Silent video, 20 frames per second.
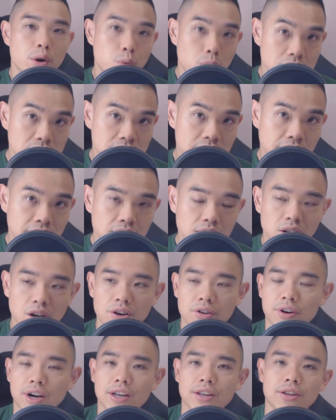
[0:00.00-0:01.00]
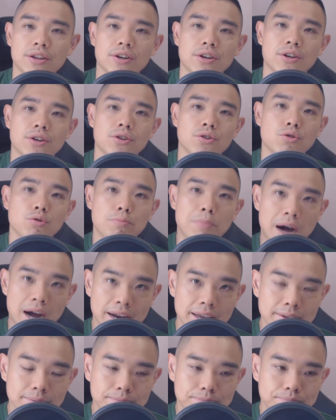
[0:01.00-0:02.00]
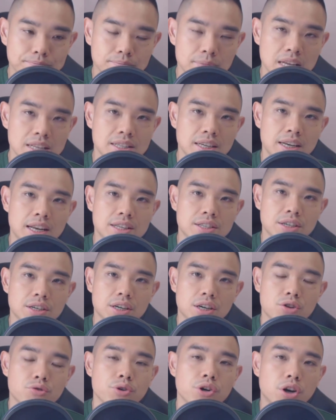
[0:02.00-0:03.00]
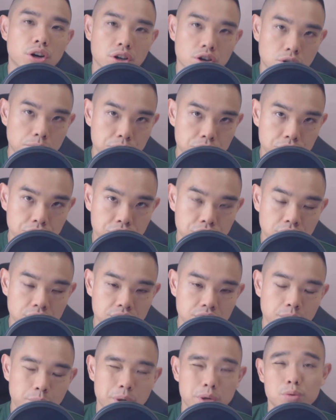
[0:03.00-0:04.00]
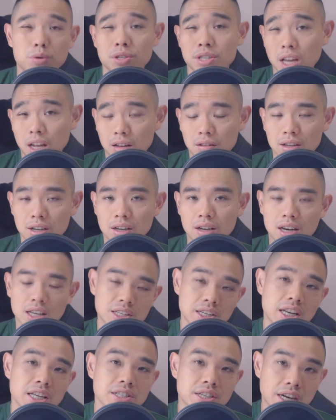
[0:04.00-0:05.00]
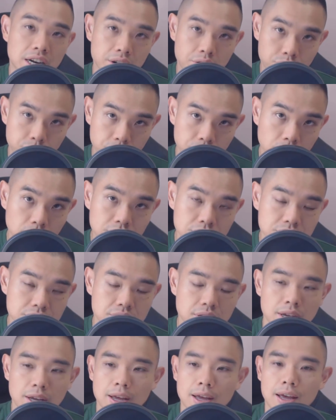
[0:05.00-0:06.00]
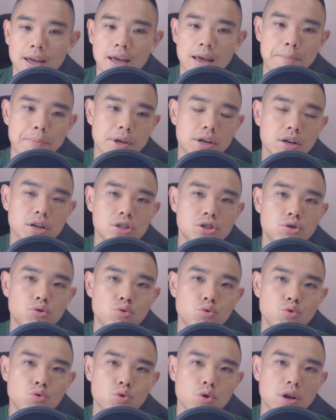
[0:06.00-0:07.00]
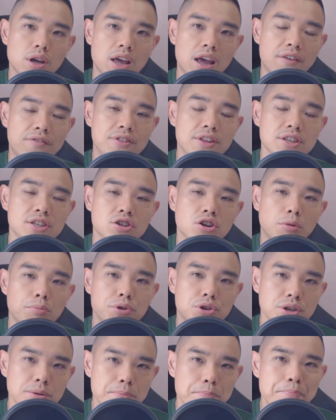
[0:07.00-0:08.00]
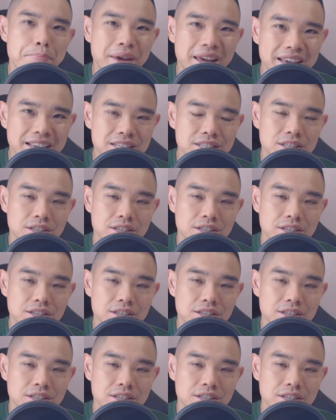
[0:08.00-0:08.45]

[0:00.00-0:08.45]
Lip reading: standard lot, right, you buy, let's say that's a $3 commission charge. And when you sell, let's say that's another $3. And because you have this commission-based